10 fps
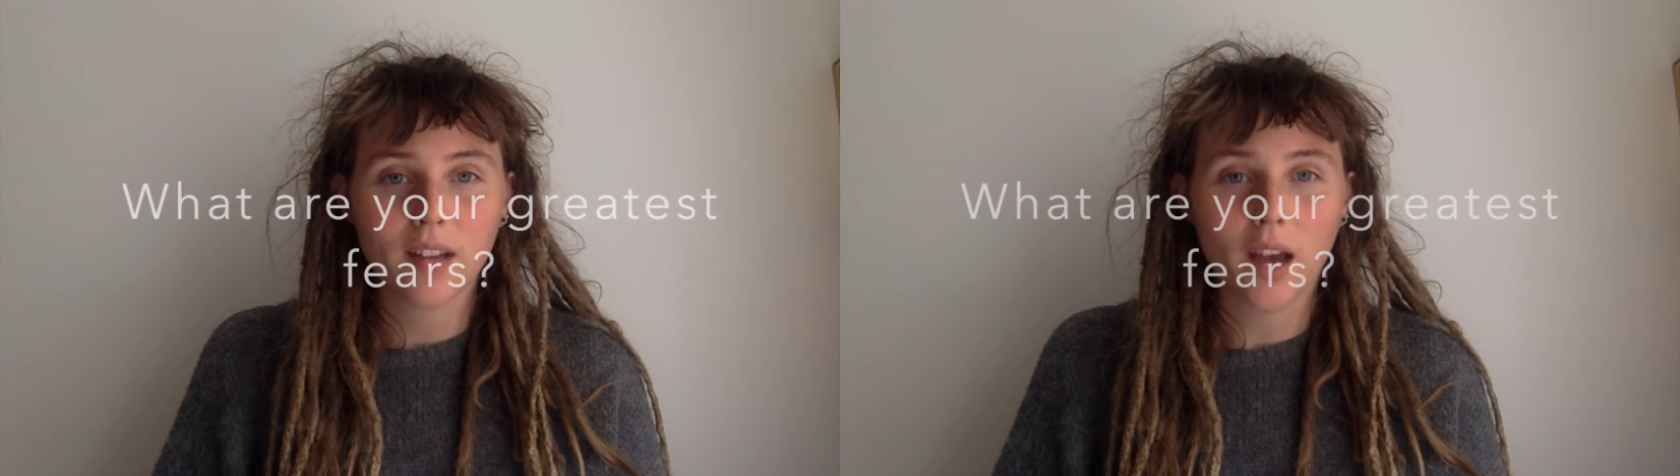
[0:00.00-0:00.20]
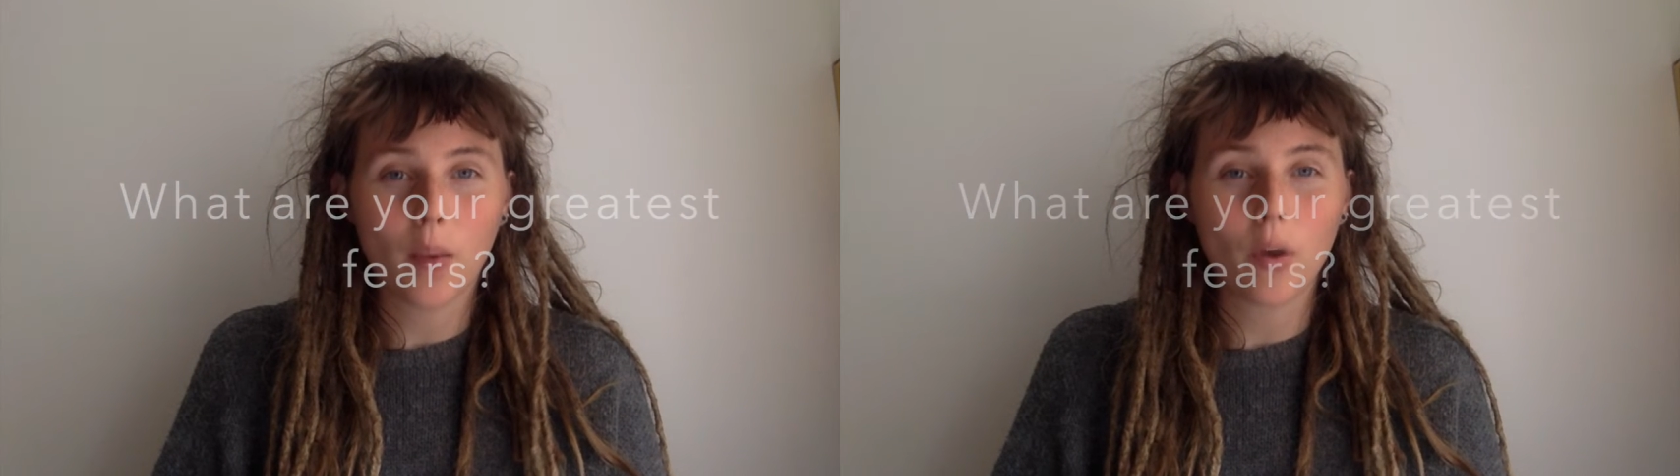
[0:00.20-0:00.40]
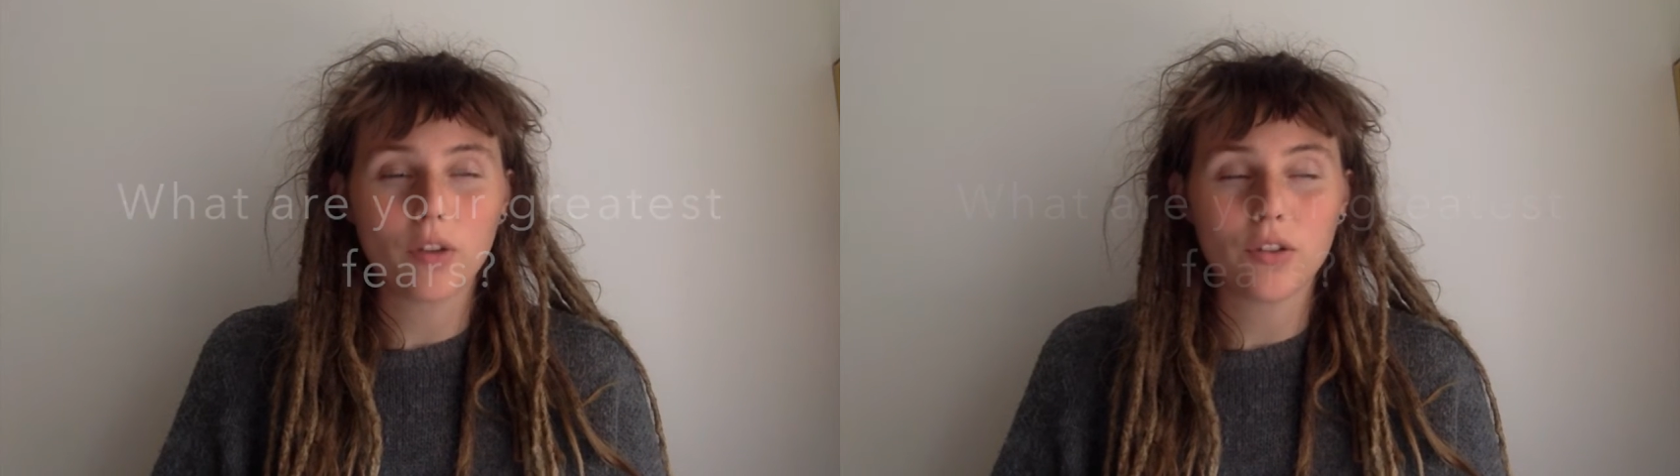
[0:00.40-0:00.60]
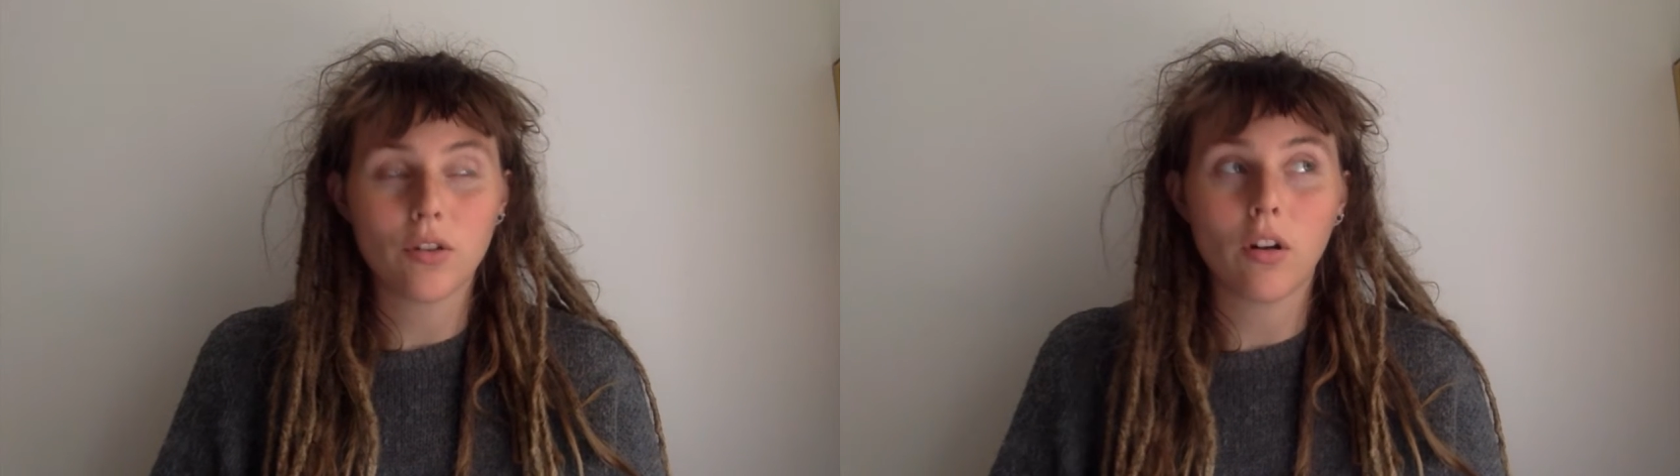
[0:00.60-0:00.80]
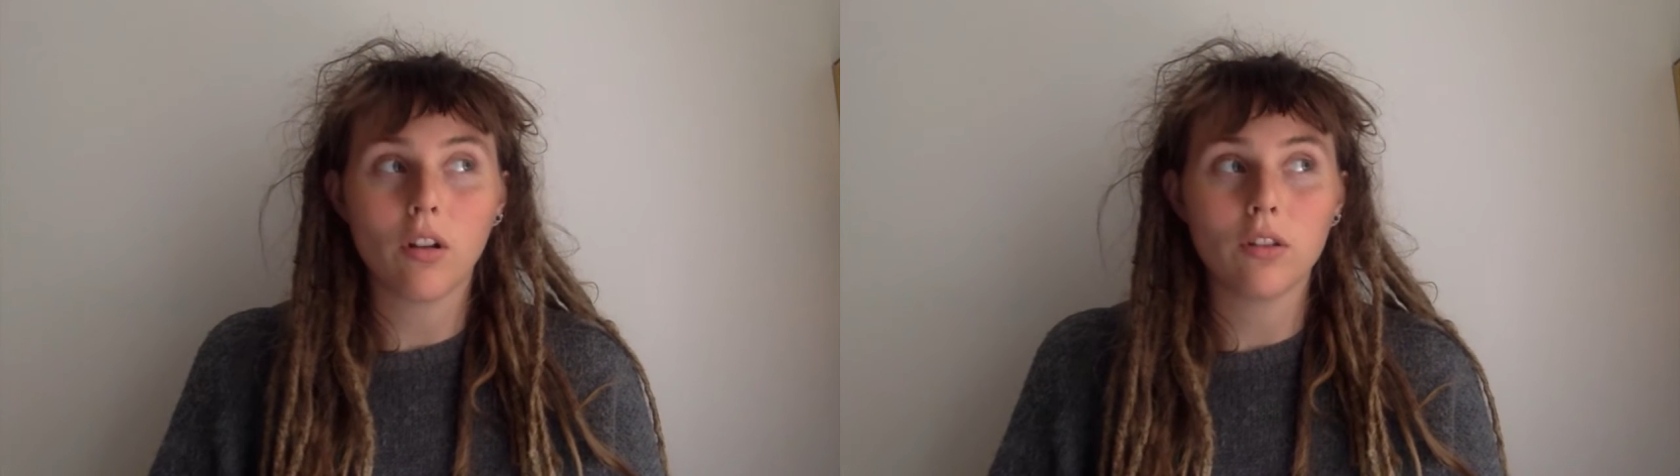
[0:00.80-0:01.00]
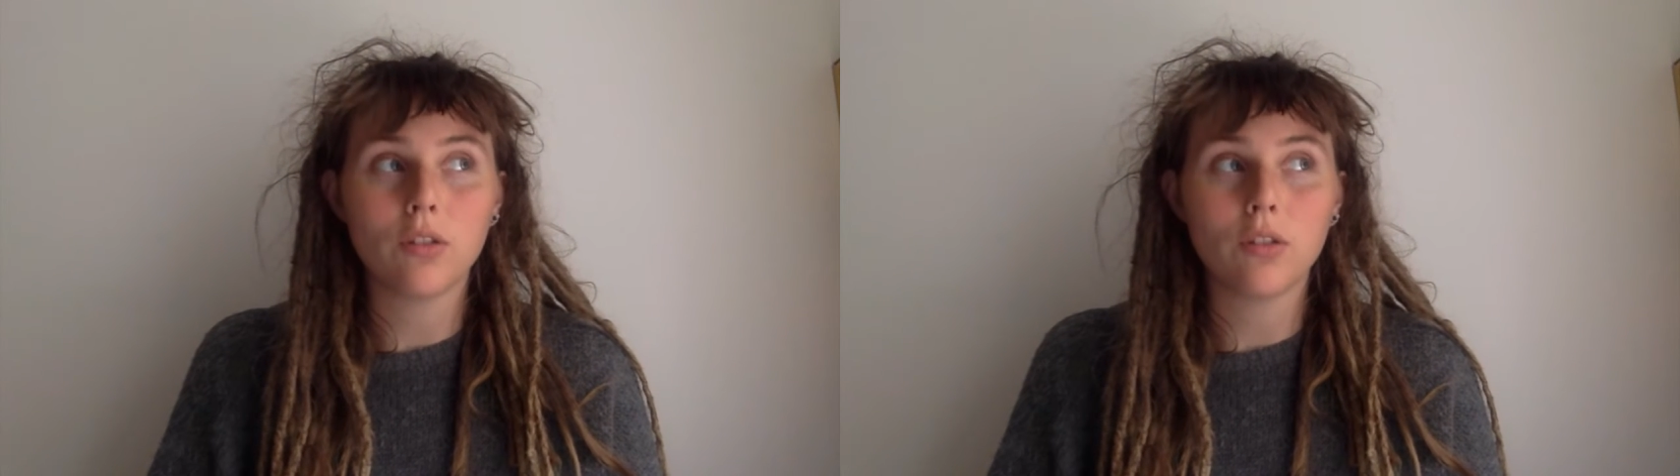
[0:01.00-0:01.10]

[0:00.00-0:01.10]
I want you all